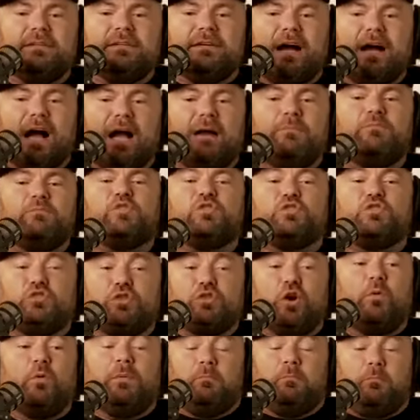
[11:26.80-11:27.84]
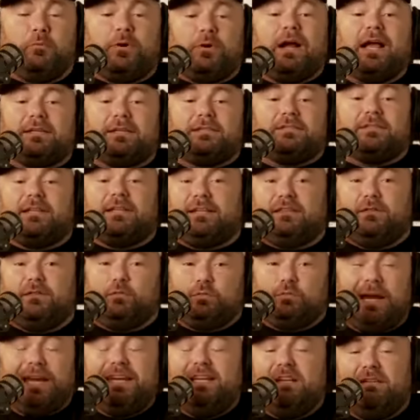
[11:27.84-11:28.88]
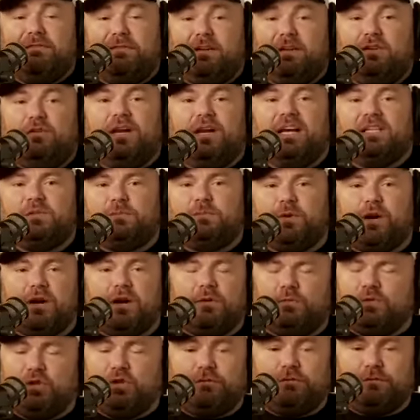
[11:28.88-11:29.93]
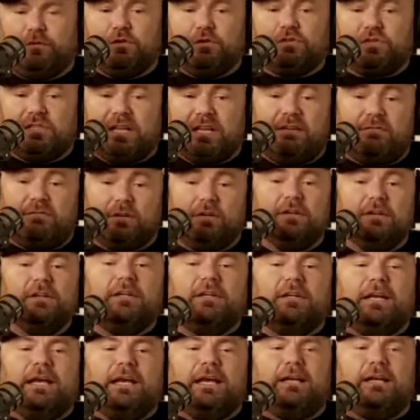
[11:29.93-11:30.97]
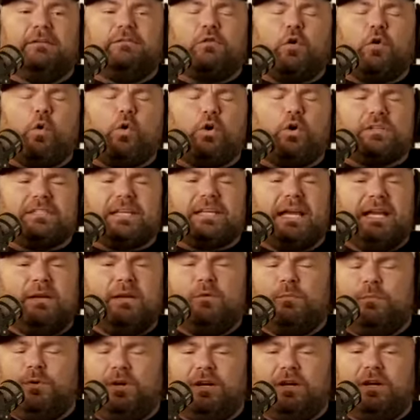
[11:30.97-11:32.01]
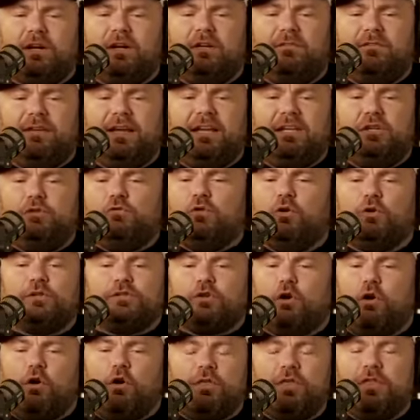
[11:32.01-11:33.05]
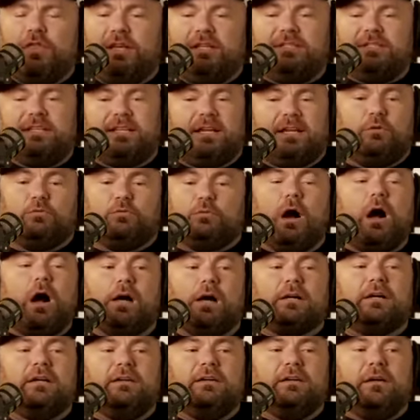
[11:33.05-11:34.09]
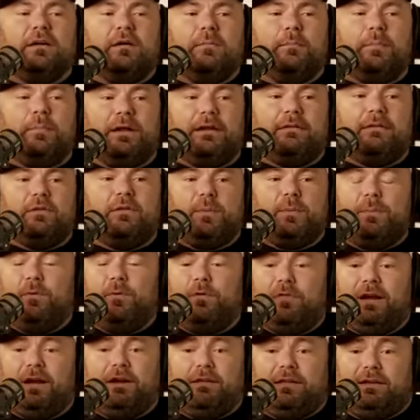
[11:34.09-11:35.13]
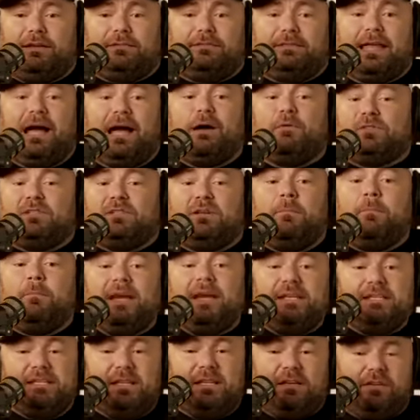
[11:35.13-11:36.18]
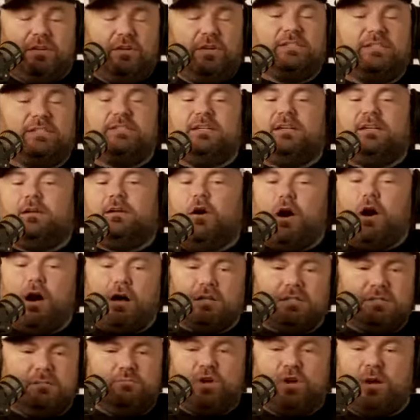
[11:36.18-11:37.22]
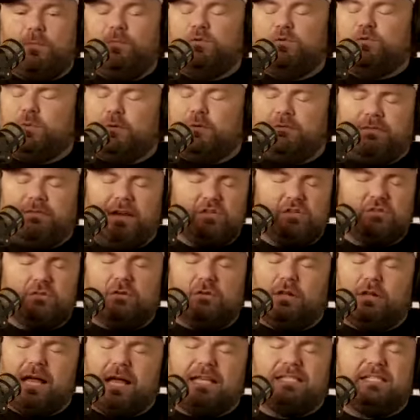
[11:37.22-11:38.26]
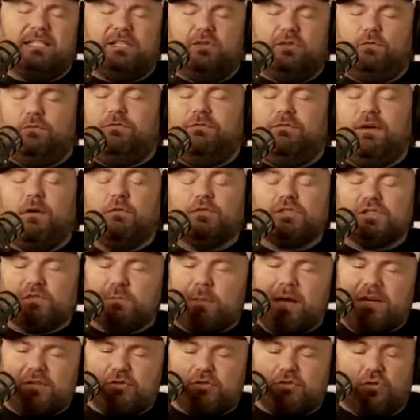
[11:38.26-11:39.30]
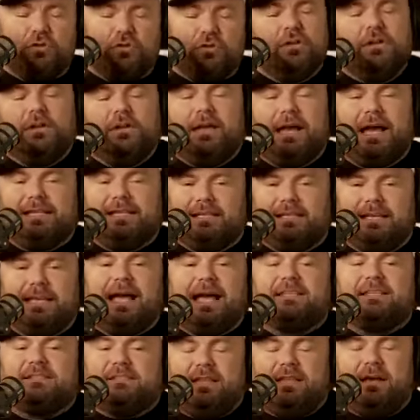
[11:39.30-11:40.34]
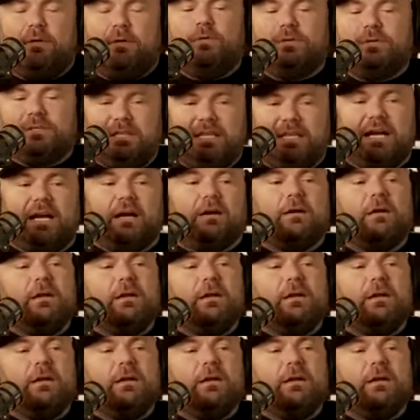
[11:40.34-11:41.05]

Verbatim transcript: I'm so impressed. Like the rain event you guys put on was your first ever. And of course, anyone putting on an event, you notice all the things that go wrong. But the people there, like that was an amazing event. You guys did an awesome job. It was professional, classy. You felt special as a guest that was there.